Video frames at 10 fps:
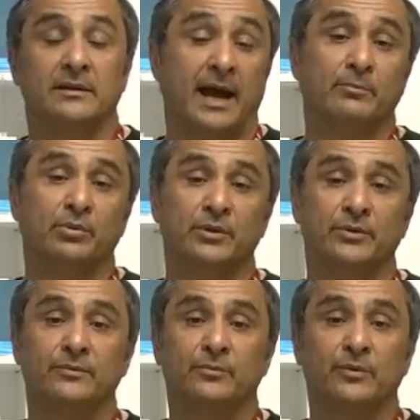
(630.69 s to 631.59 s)

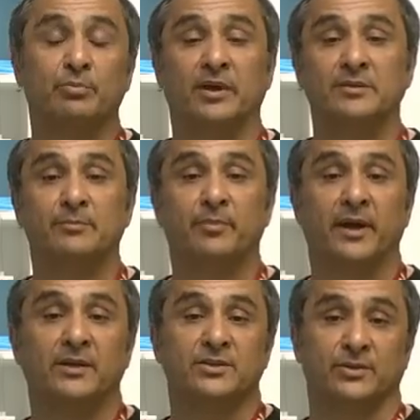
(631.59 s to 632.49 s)
non-balloon replacement
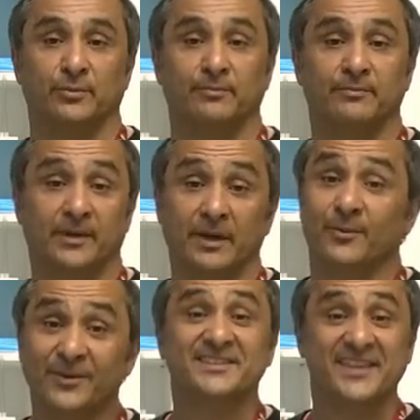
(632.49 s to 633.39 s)
peg tube.
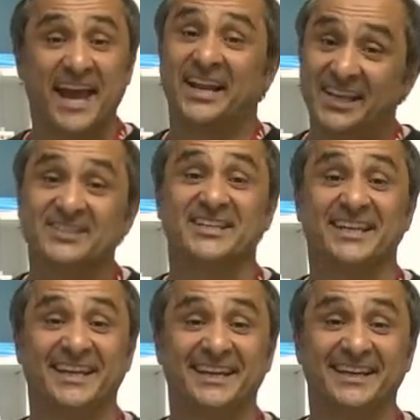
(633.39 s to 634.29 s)
Wasn't that easy?